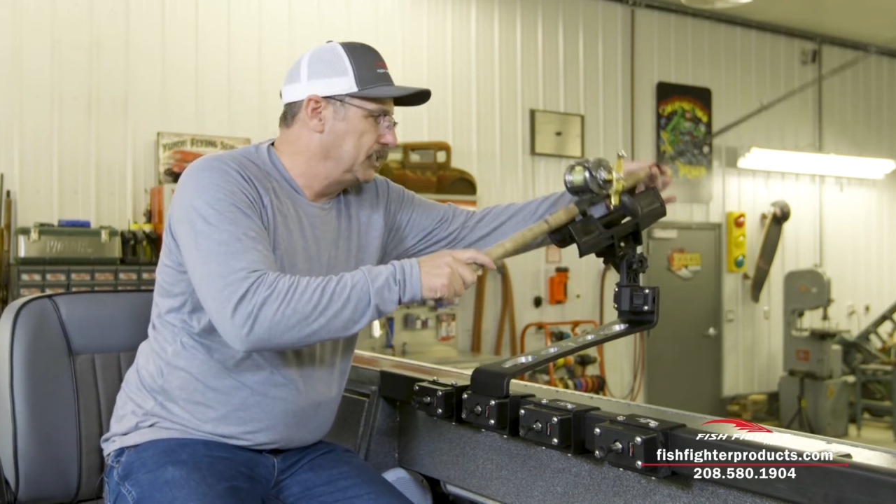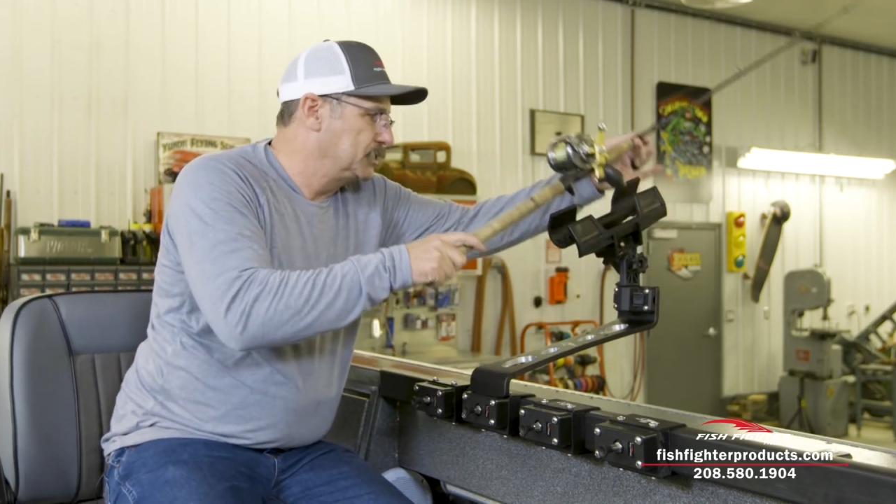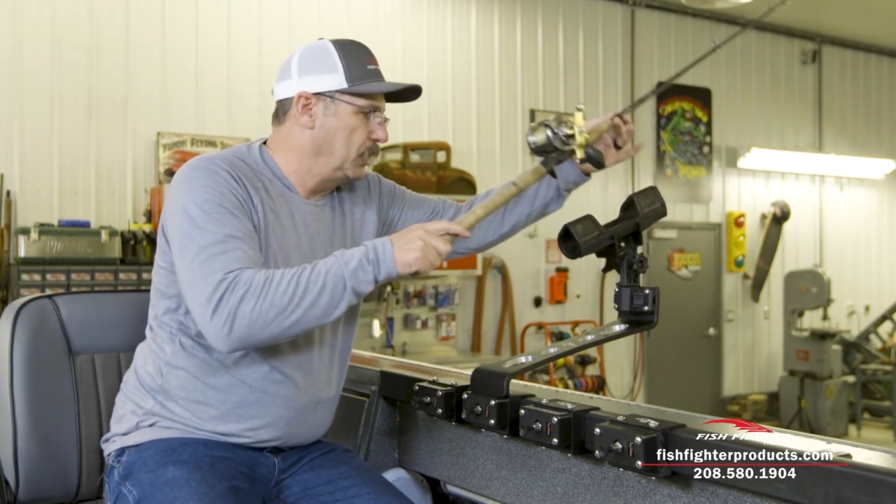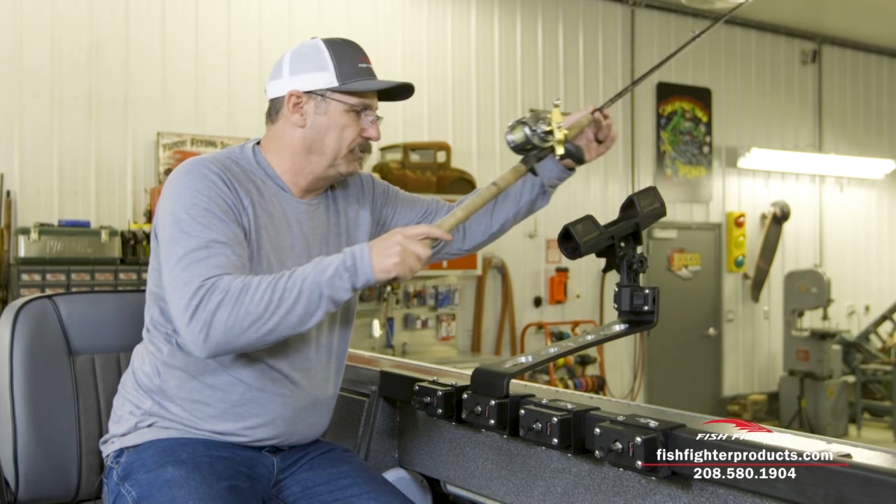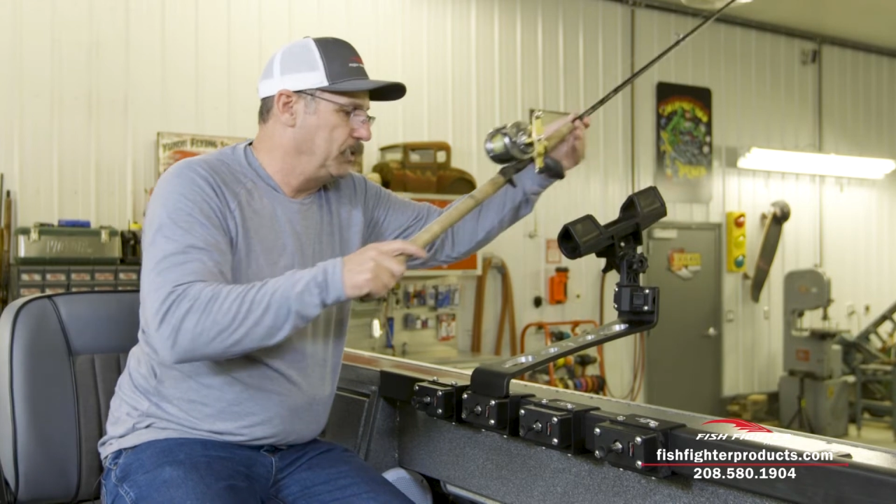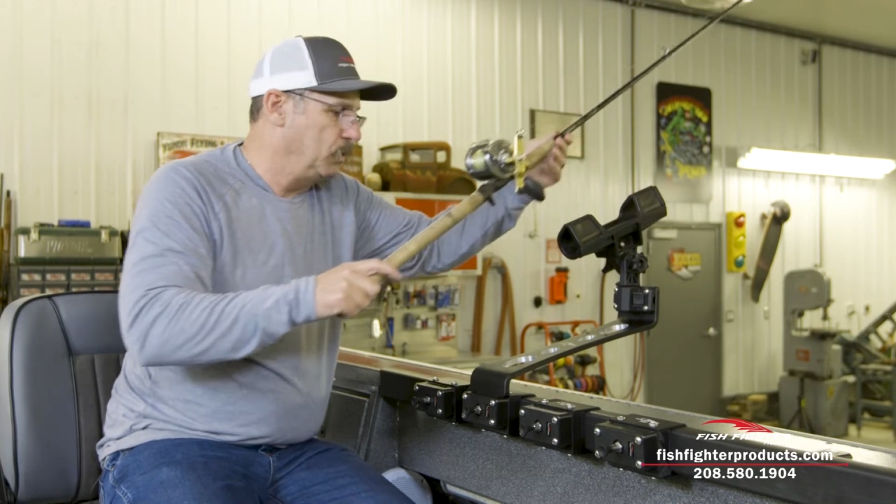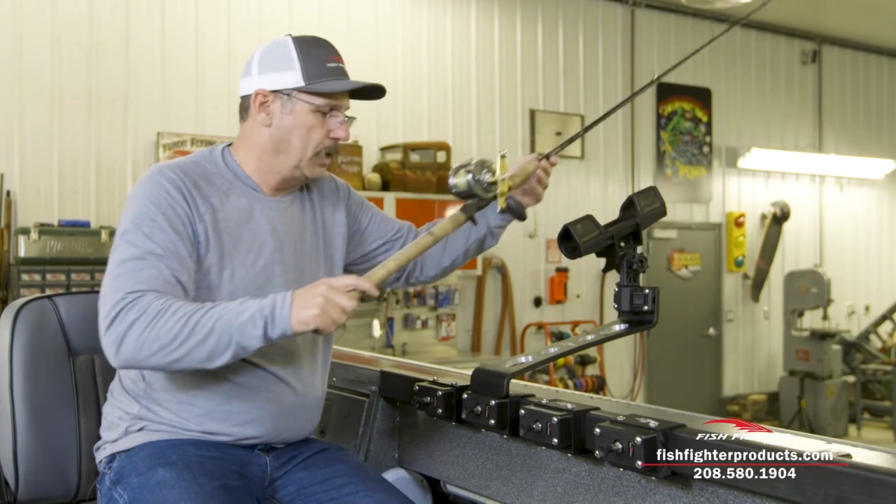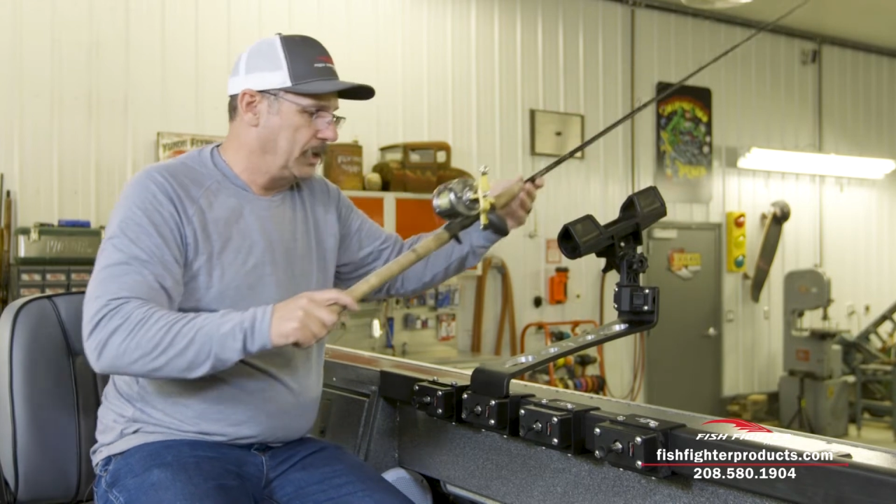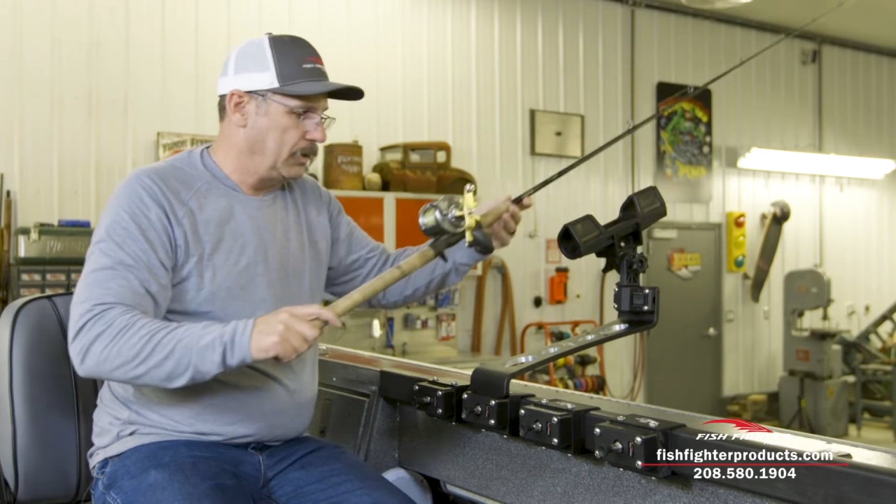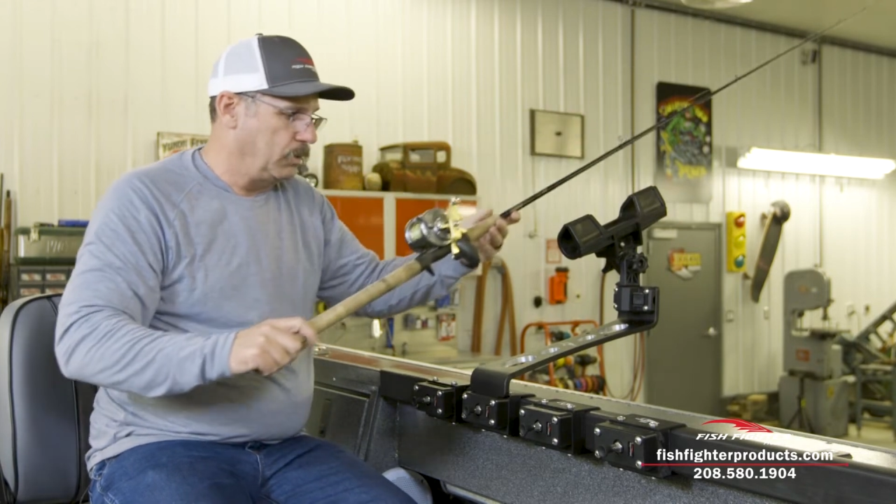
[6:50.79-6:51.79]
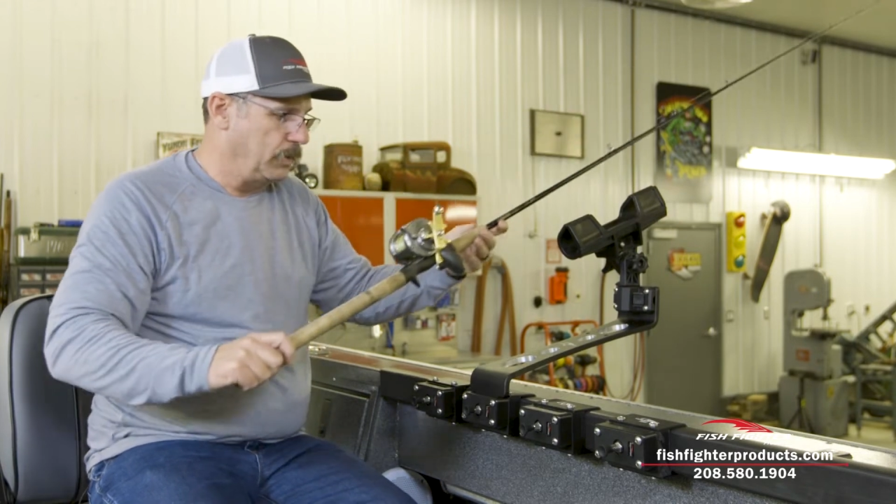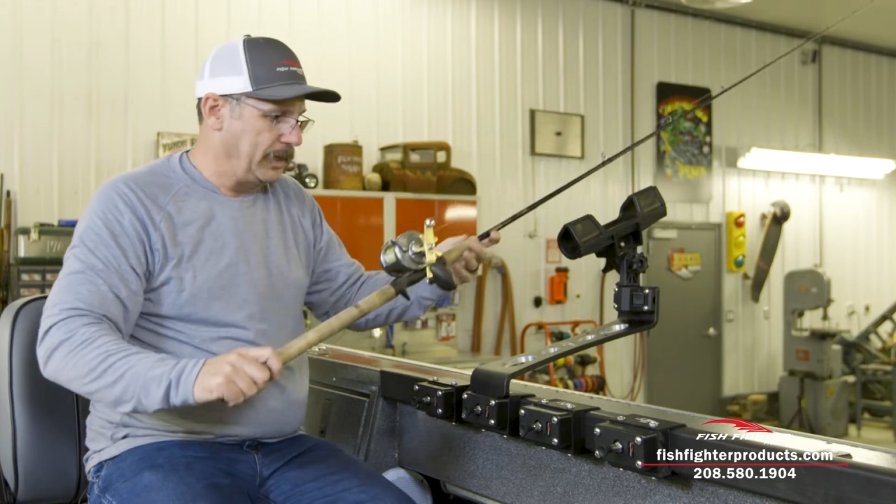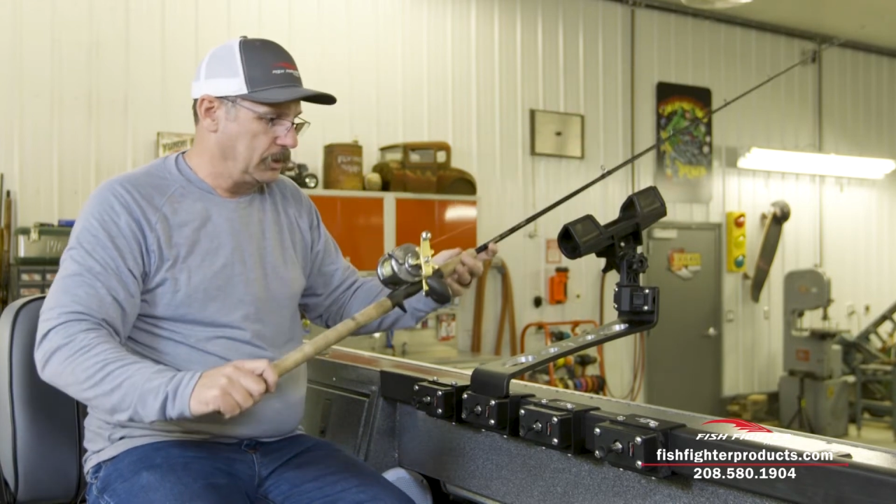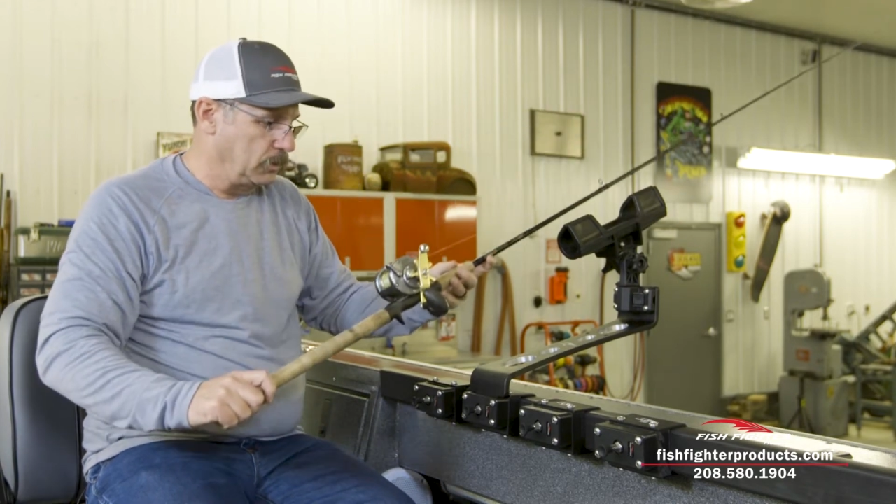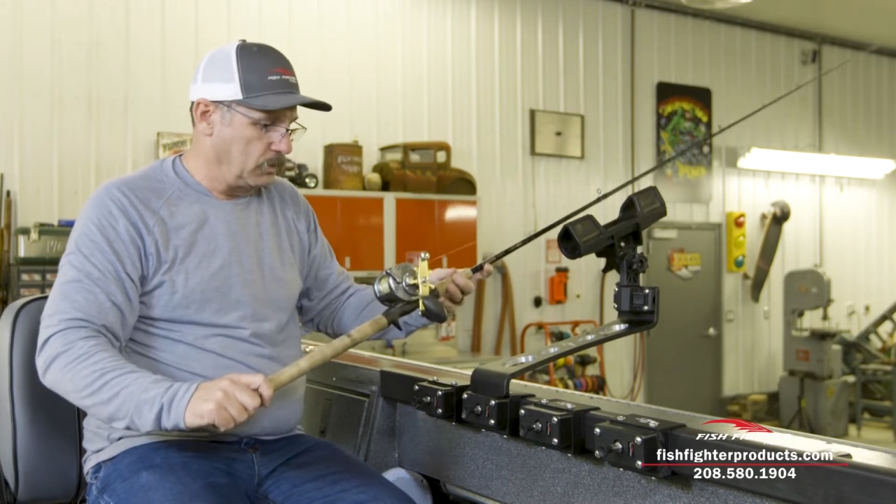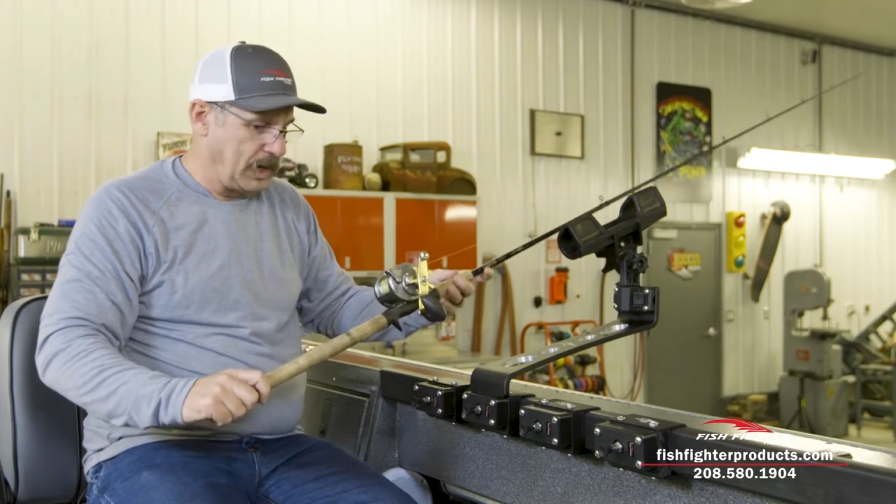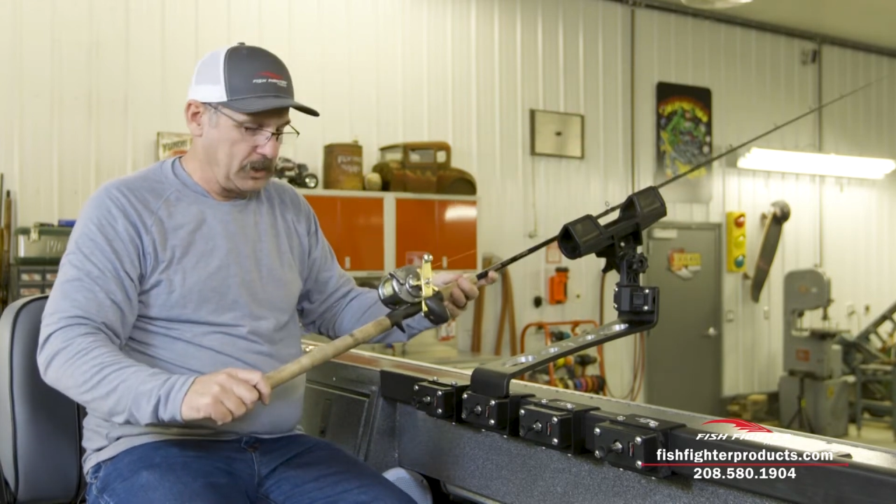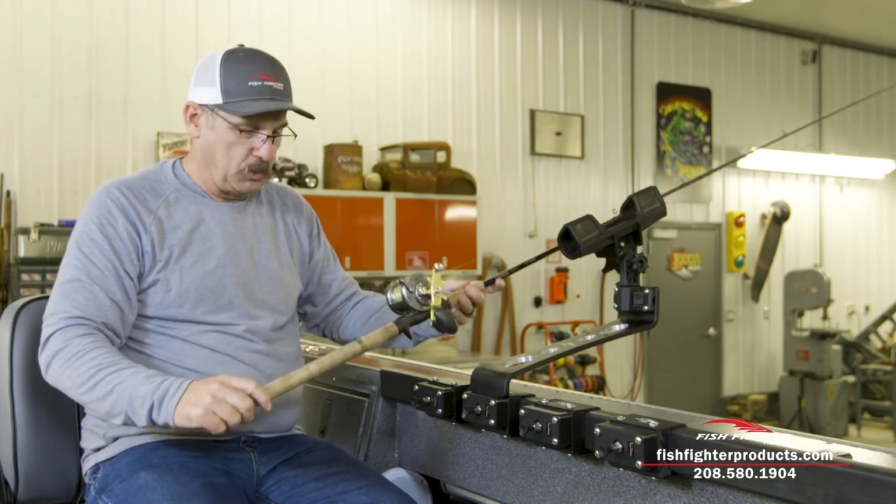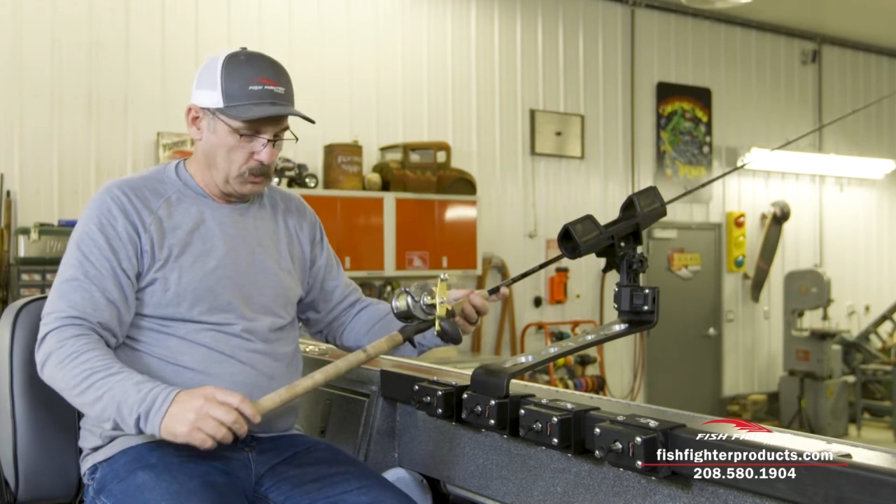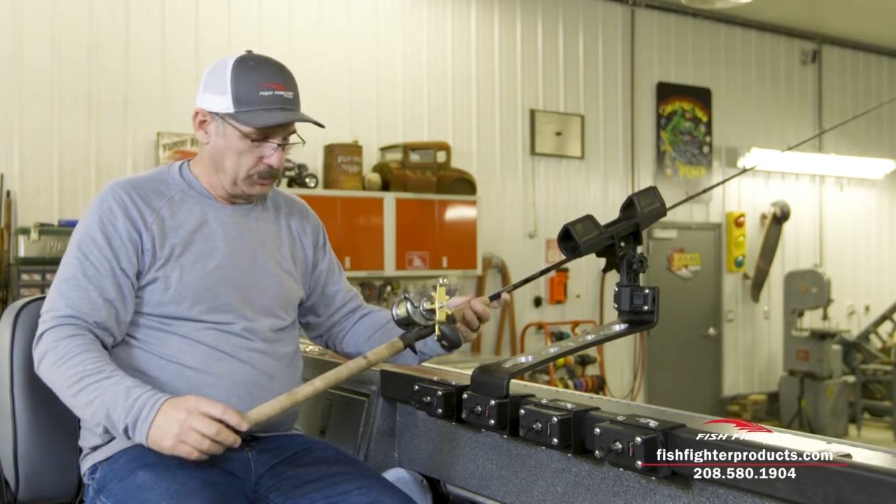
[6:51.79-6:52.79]
So if you run a regular
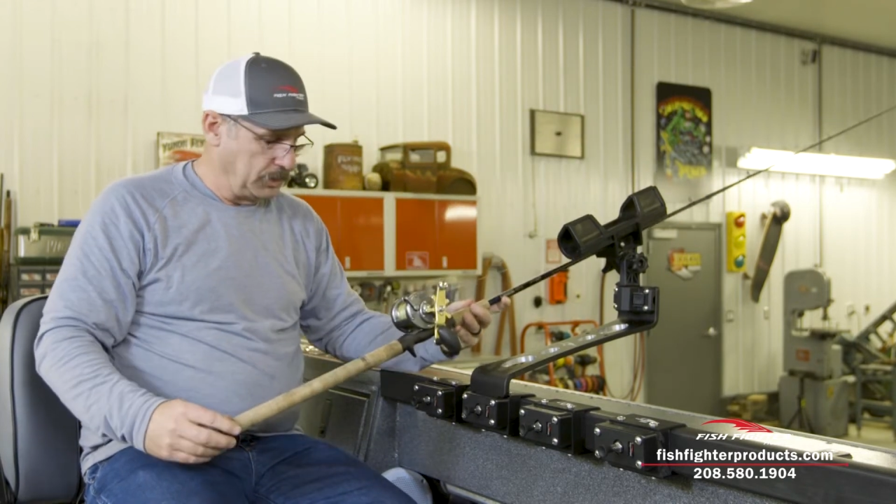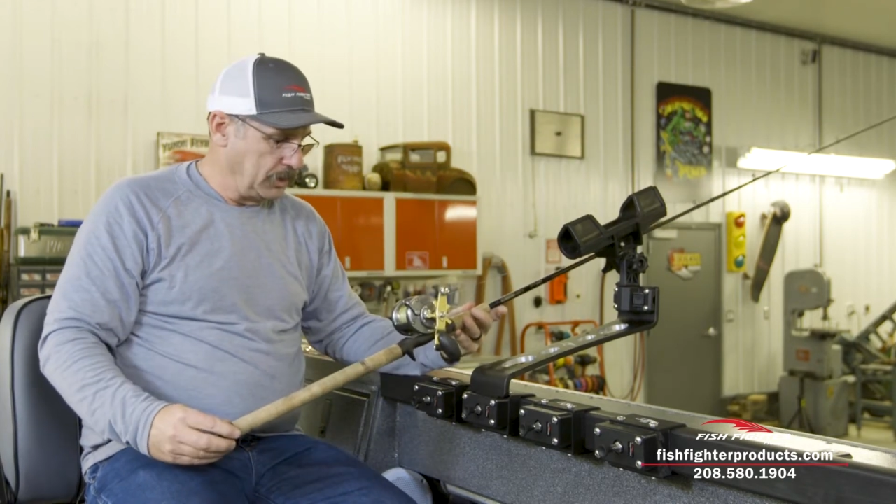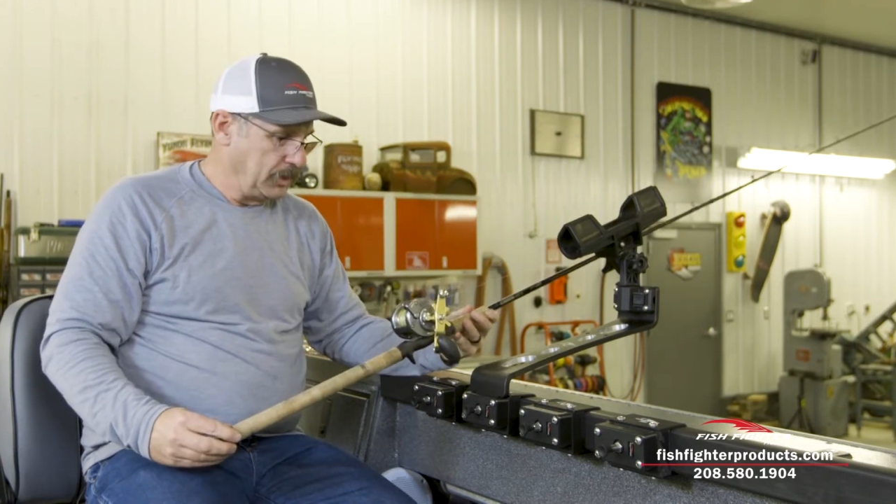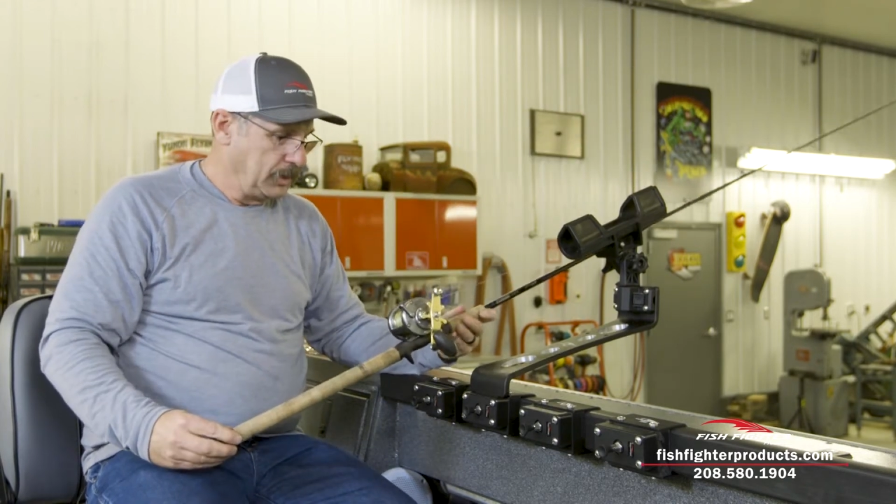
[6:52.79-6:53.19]
rod holder,